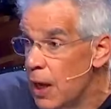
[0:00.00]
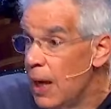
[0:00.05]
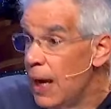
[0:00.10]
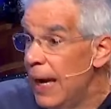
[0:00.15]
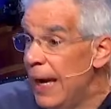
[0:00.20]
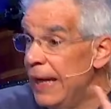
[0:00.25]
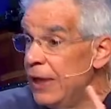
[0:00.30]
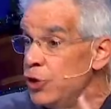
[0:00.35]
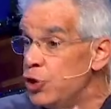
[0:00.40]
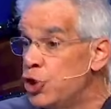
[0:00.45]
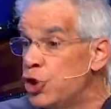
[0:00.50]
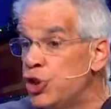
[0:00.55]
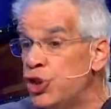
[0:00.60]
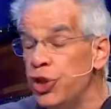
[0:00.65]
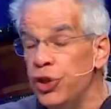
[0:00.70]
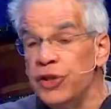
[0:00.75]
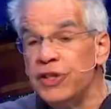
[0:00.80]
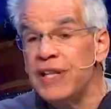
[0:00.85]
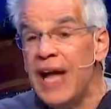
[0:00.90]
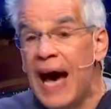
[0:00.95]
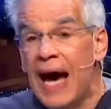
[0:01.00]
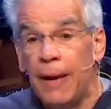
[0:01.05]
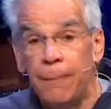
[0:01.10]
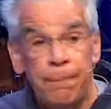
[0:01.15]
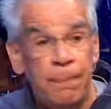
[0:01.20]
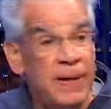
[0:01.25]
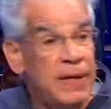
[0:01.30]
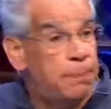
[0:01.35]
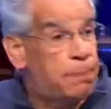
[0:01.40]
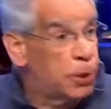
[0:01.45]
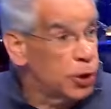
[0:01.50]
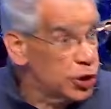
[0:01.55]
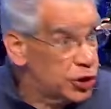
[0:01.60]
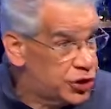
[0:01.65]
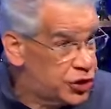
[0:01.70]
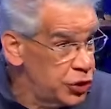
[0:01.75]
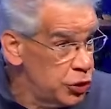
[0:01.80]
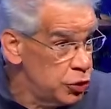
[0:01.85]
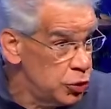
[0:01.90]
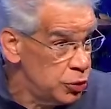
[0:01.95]
and should not be
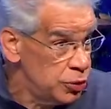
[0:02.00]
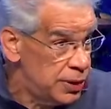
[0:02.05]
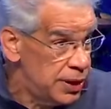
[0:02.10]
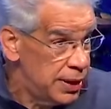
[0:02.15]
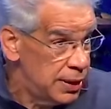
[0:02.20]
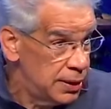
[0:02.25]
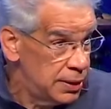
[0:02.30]
pursued.